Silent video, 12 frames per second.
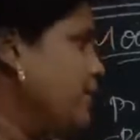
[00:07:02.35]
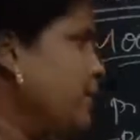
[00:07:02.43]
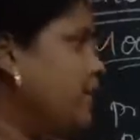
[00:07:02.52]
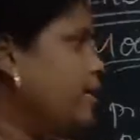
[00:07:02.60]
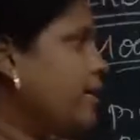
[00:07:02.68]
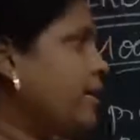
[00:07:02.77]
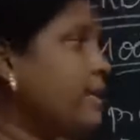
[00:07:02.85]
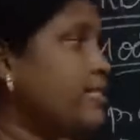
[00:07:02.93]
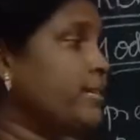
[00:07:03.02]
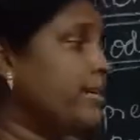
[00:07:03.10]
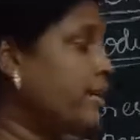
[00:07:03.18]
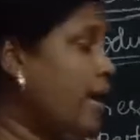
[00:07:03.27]
Here I
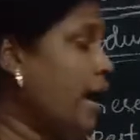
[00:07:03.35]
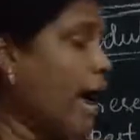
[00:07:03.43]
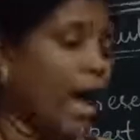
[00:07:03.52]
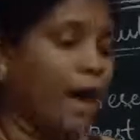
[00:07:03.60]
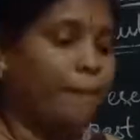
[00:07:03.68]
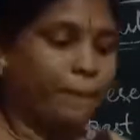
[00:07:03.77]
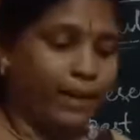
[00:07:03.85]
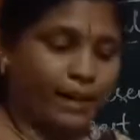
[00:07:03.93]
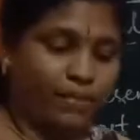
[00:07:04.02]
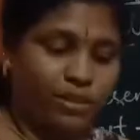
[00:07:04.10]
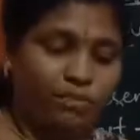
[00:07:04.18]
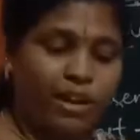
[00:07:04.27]
said, I play
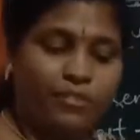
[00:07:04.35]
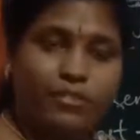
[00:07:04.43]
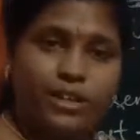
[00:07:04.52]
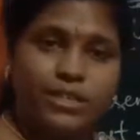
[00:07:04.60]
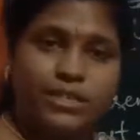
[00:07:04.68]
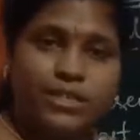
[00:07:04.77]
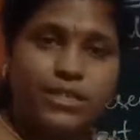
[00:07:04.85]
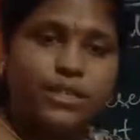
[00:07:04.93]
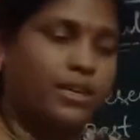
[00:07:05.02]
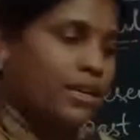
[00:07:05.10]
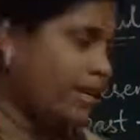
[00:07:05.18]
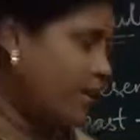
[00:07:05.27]
with my friends.
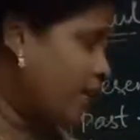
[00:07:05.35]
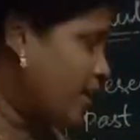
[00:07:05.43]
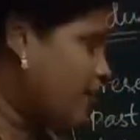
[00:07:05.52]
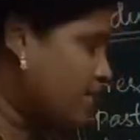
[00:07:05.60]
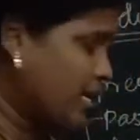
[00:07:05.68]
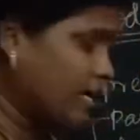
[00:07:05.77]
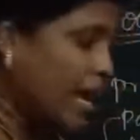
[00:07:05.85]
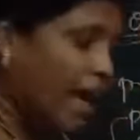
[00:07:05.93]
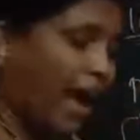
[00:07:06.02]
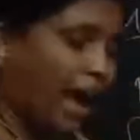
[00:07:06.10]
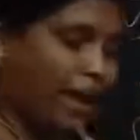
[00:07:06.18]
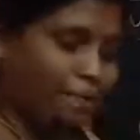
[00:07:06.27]
Here I said,
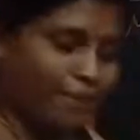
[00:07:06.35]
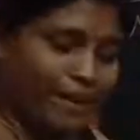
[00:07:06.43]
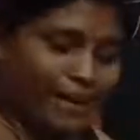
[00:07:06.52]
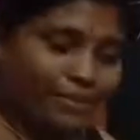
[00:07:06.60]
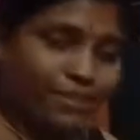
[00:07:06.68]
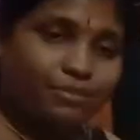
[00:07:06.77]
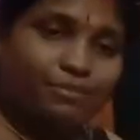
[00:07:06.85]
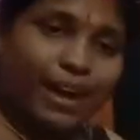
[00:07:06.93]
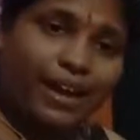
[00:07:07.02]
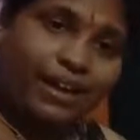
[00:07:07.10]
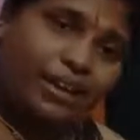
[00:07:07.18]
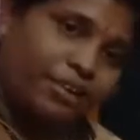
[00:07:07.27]
I played with my
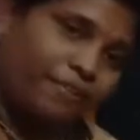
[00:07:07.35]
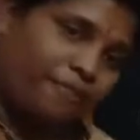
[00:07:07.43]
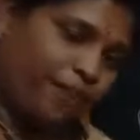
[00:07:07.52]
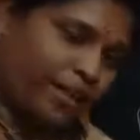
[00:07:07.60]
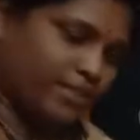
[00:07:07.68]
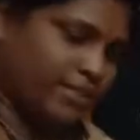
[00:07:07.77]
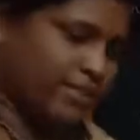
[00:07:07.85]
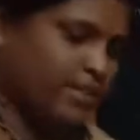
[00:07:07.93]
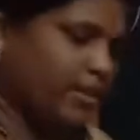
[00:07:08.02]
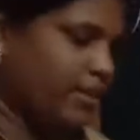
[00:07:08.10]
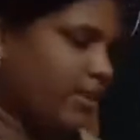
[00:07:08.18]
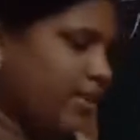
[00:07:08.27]
friends.
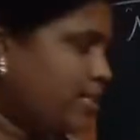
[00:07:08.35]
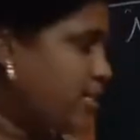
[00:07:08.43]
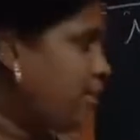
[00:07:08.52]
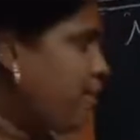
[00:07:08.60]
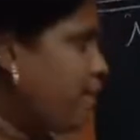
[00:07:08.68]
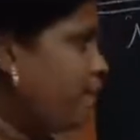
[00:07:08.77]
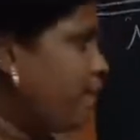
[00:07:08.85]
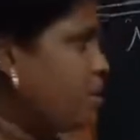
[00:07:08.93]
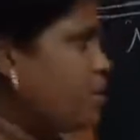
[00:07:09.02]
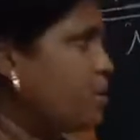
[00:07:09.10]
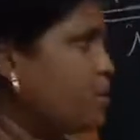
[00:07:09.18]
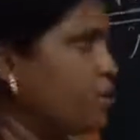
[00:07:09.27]
This is the difference
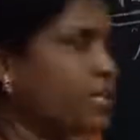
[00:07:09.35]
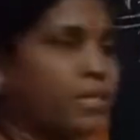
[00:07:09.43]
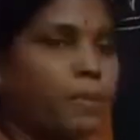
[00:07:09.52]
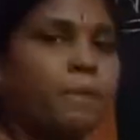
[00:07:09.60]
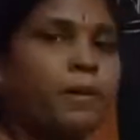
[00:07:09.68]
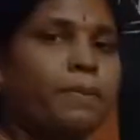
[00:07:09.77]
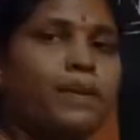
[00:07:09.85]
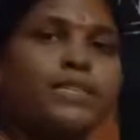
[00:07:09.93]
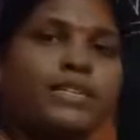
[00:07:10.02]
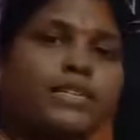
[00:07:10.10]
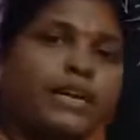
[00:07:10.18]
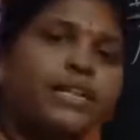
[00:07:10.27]
between simple present
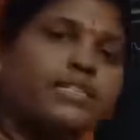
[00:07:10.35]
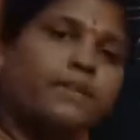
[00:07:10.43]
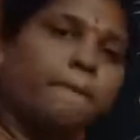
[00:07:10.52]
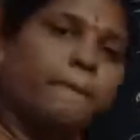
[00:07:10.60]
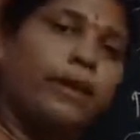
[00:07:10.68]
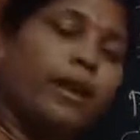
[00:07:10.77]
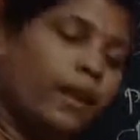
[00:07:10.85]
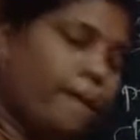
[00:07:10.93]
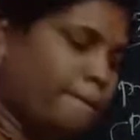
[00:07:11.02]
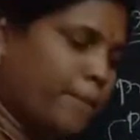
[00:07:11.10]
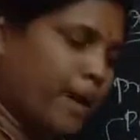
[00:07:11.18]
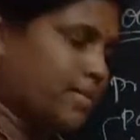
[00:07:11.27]
and simple
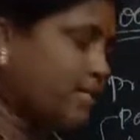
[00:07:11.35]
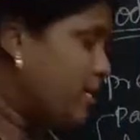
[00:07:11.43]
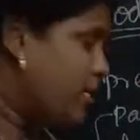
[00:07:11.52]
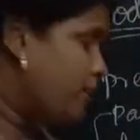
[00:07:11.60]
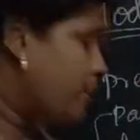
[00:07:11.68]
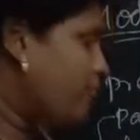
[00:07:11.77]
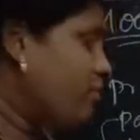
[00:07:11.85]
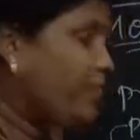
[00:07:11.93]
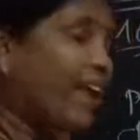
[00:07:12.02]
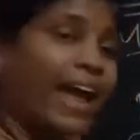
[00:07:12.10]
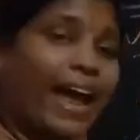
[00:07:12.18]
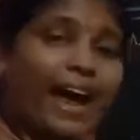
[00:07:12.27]
past. Here we will
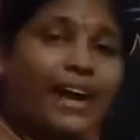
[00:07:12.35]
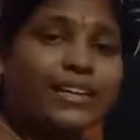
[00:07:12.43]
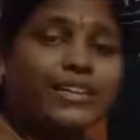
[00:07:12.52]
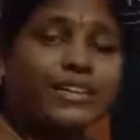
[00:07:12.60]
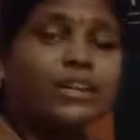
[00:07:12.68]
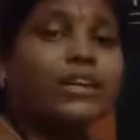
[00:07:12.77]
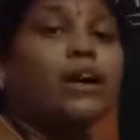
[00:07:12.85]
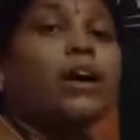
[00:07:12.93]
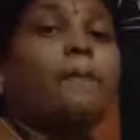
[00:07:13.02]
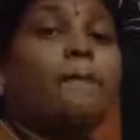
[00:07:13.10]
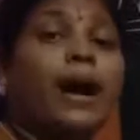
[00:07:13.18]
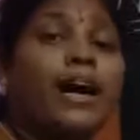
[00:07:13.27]
add the
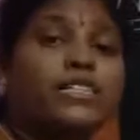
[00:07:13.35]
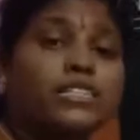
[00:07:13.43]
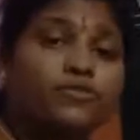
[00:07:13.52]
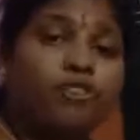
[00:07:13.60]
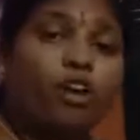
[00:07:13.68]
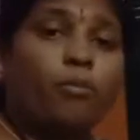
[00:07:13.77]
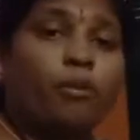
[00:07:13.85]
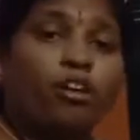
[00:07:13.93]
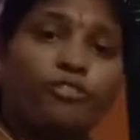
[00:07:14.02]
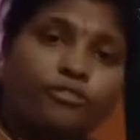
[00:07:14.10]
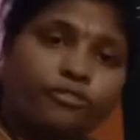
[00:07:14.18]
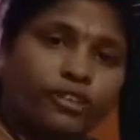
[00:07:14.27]
past form of
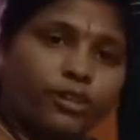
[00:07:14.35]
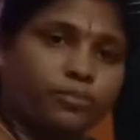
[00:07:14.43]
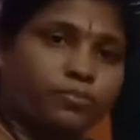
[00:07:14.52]
verb.